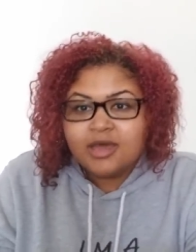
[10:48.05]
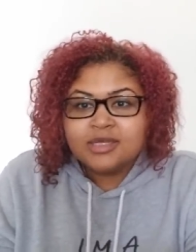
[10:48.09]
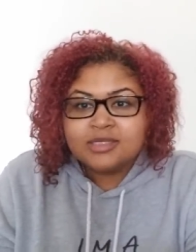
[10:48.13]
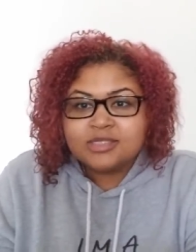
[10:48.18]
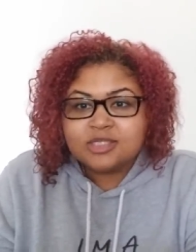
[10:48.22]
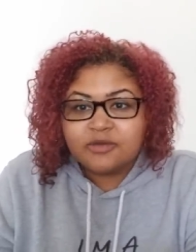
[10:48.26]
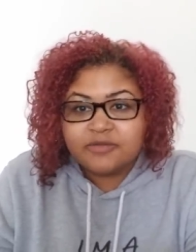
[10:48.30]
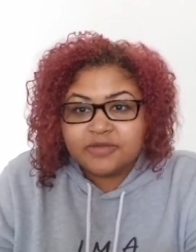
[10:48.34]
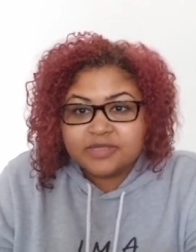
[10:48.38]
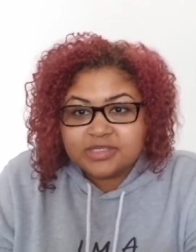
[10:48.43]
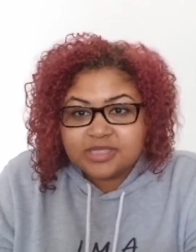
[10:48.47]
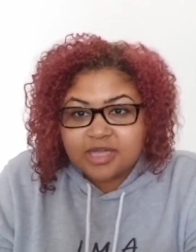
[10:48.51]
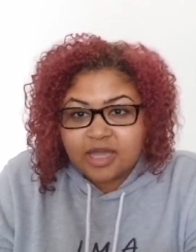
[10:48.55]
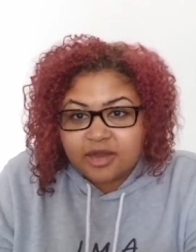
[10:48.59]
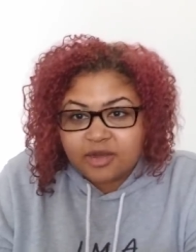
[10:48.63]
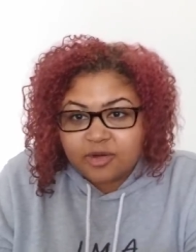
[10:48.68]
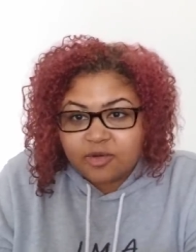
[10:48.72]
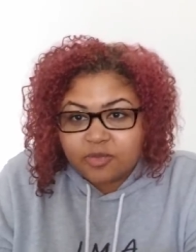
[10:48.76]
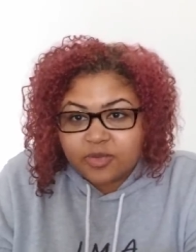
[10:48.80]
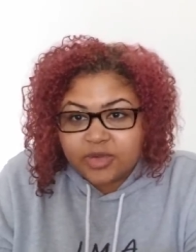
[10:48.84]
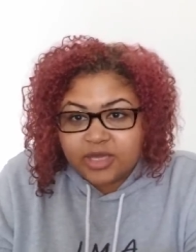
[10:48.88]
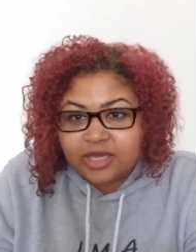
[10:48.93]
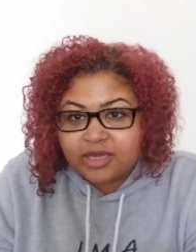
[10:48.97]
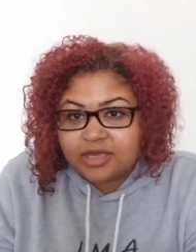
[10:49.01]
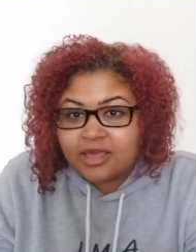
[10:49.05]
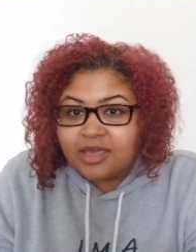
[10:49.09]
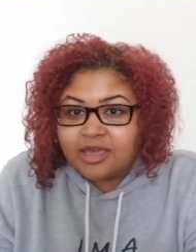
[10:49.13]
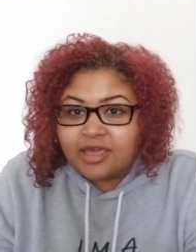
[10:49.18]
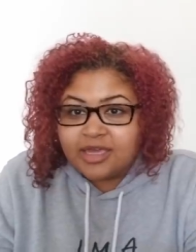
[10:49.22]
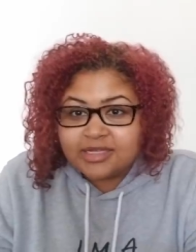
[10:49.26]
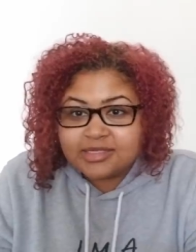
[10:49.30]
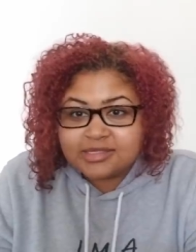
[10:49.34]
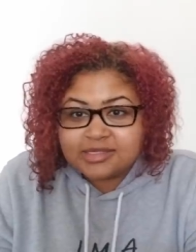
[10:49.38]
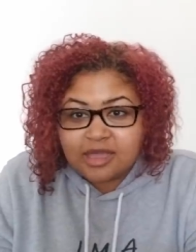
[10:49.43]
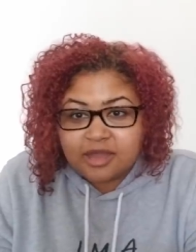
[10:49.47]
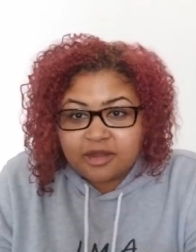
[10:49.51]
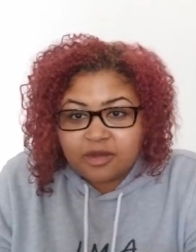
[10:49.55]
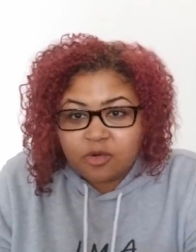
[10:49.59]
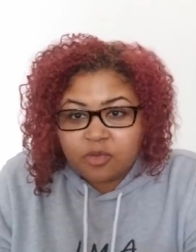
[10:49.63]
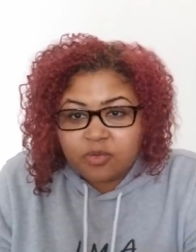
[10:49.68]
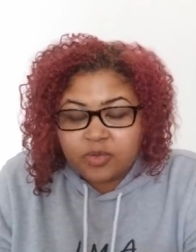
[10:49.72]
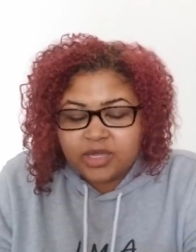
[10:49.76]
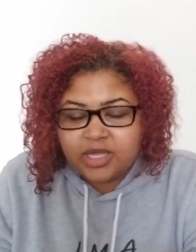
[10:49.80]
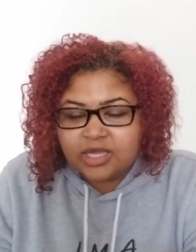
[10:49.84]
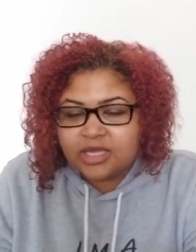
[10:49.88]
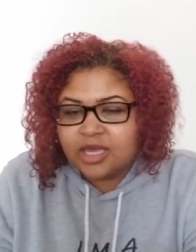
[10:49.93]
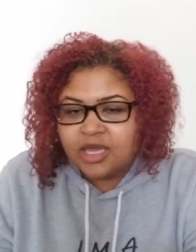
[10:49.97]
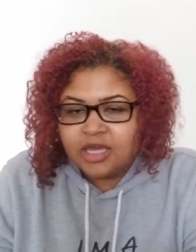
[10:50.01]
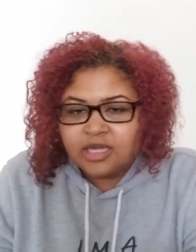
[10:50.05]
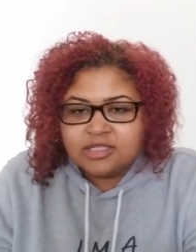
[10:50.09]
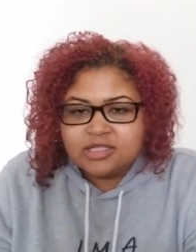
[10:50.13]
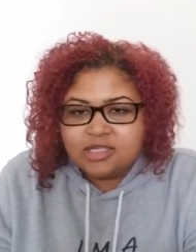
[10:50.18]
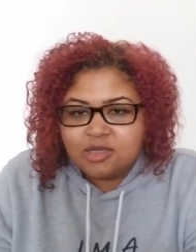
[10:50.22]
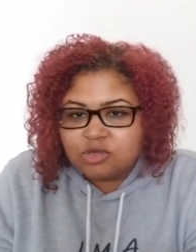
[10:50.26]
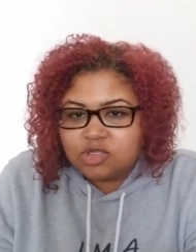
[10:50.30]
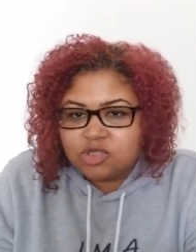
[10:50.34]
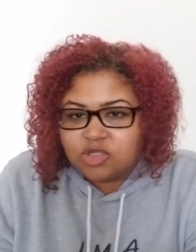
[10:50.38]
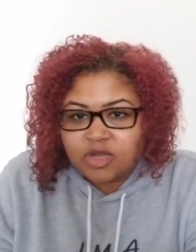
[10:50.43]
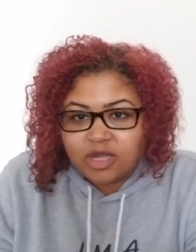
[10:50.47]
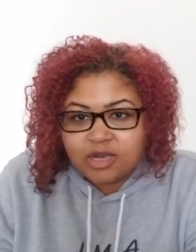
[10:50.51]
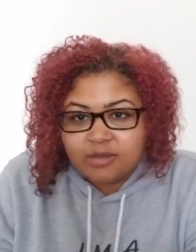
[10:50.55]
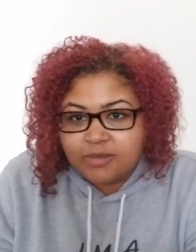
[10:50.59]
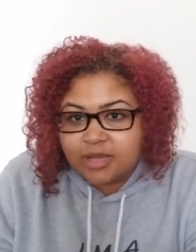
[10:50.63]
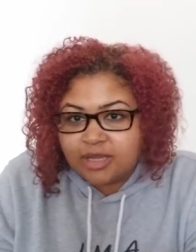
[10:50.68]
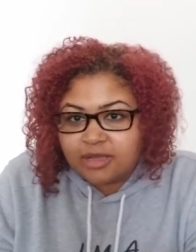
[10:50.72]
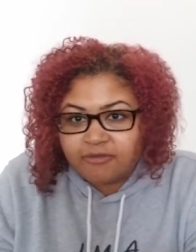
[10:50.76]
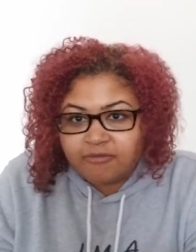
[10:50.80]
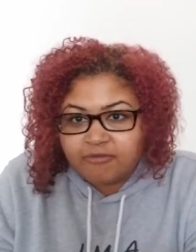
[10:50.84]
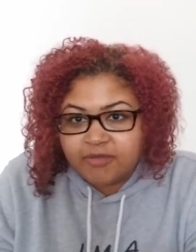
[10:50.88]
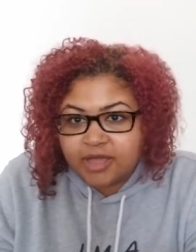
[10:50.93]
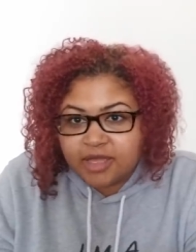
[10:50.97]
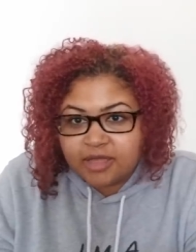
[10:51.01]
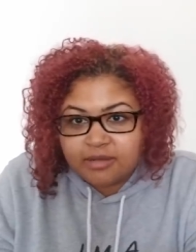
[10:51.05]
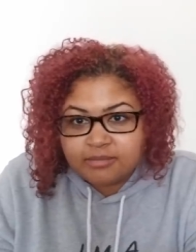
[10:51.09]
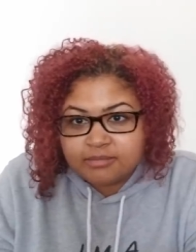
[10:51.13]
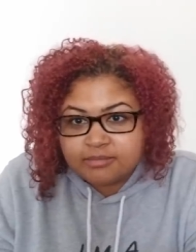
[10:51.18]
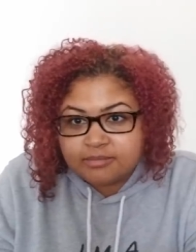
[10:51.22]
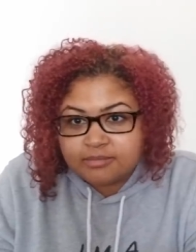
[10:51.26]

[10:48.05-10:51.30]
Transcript: So if it's not your week, it's not your week. Don't try to make it fit.